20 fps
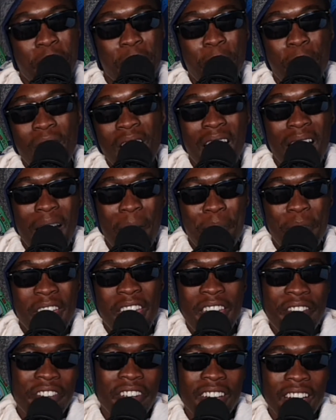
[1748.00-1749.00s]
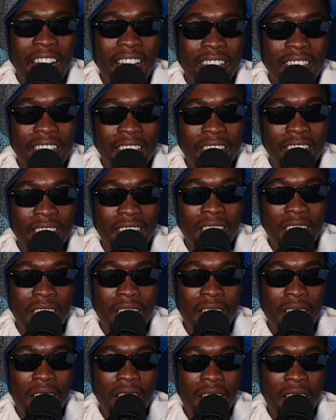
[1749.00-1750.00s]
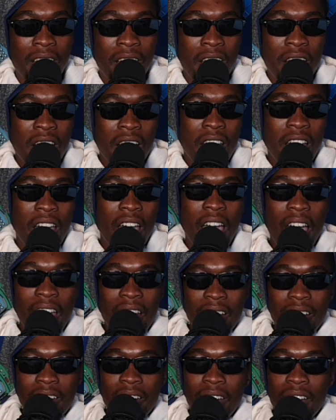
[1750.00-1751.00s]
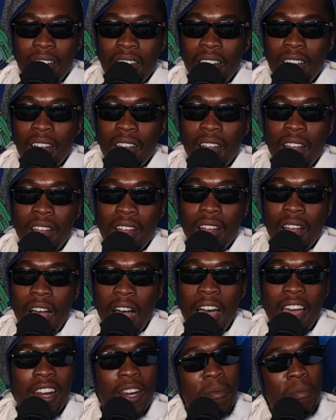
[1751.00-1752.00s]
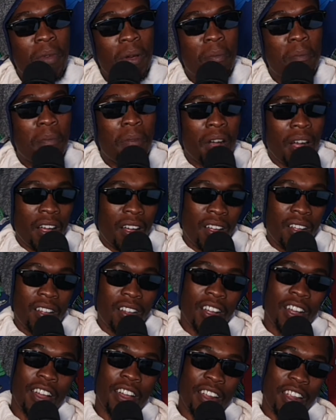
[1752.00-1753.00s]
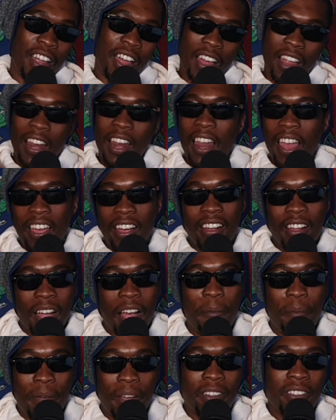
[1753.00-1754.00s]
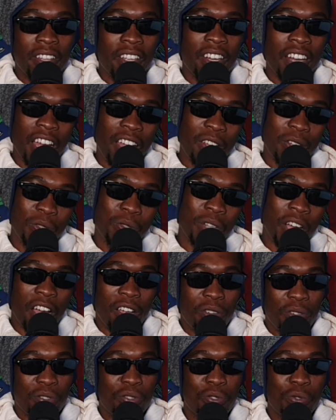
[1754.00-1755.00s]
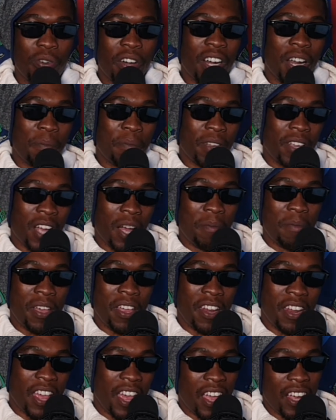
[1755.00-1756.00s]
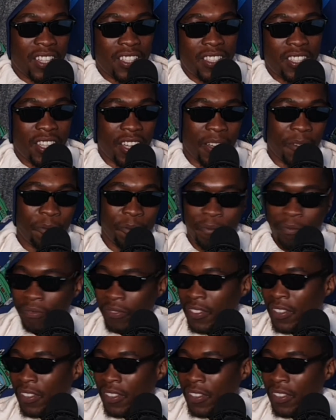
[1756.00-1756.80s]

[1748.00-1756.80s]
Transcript: people are behaving like this? And I remember, like back then, I used to want to become an actor.